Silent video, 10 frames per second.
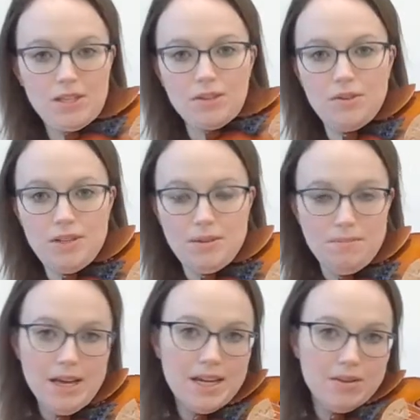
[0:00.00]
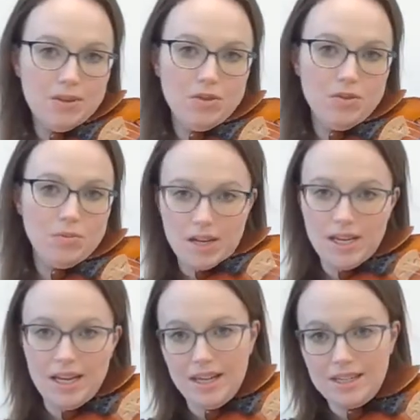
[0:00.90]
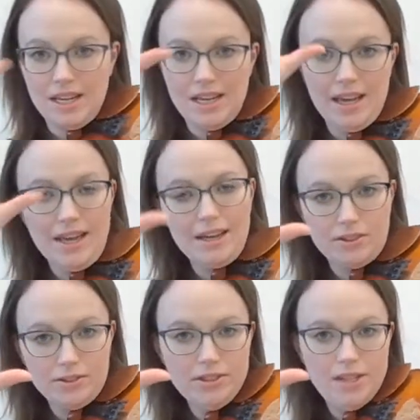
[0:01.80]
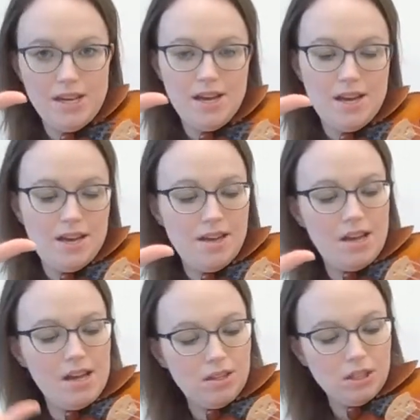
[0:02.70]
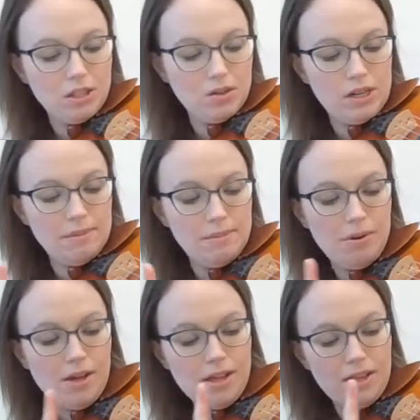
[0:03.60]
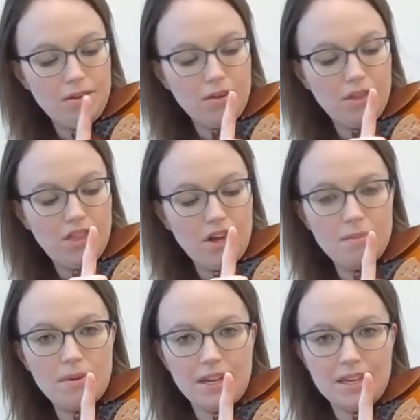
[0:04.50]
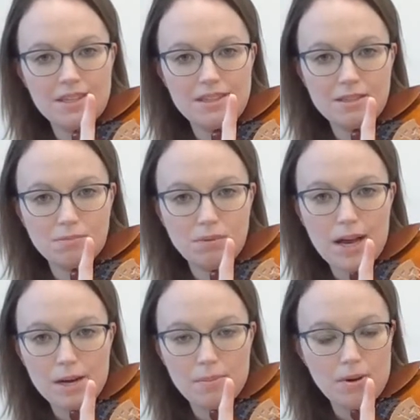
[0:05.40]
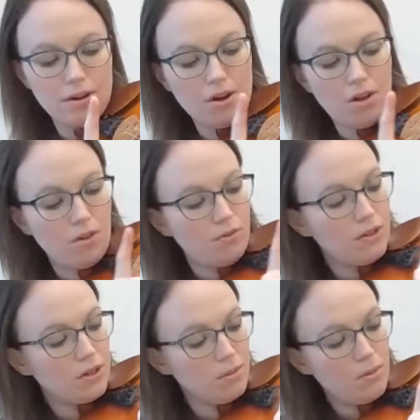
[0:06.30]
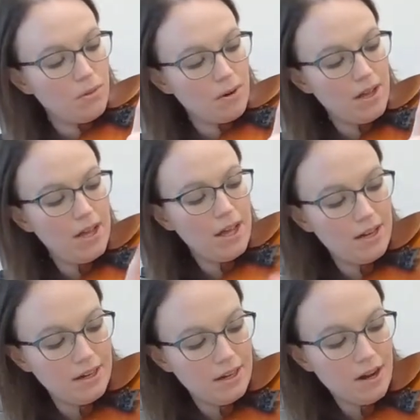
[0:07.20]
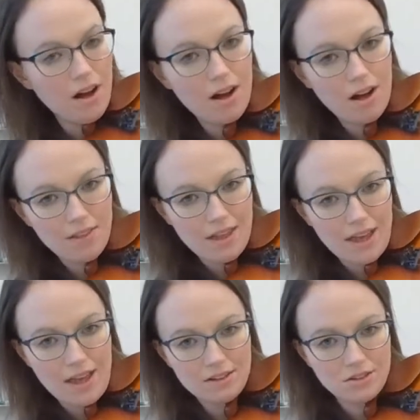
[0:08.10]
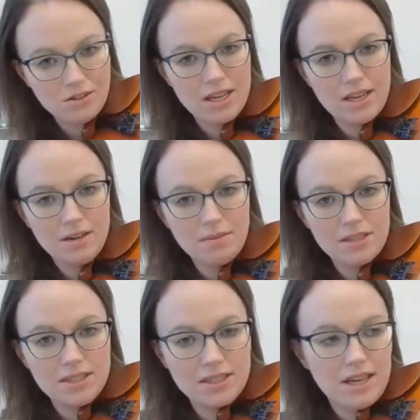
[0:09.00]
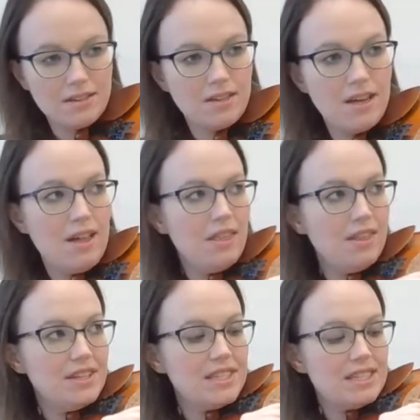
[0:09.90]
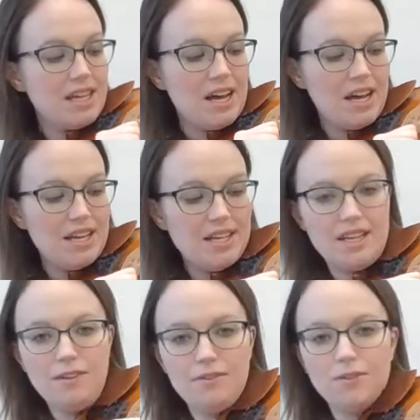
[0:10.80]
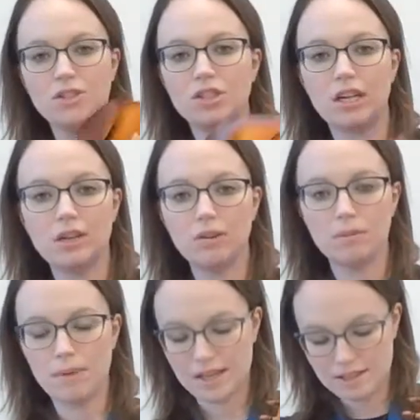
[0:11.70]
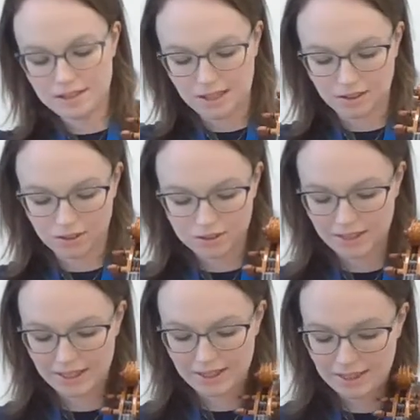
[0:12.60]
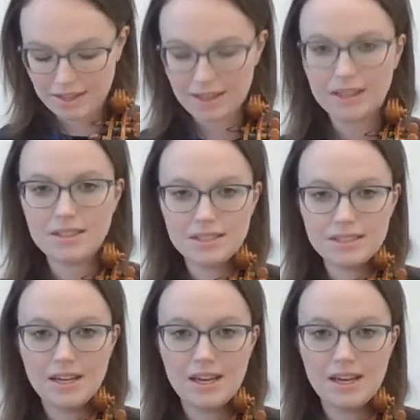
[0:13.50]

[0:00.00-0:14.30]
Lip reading: you're going to make with your right hand an L. You're going to put your thumb against this black part called the fingerboard, not on the edge right here, but just against the side. And if you're a cello or bass, it looks like this.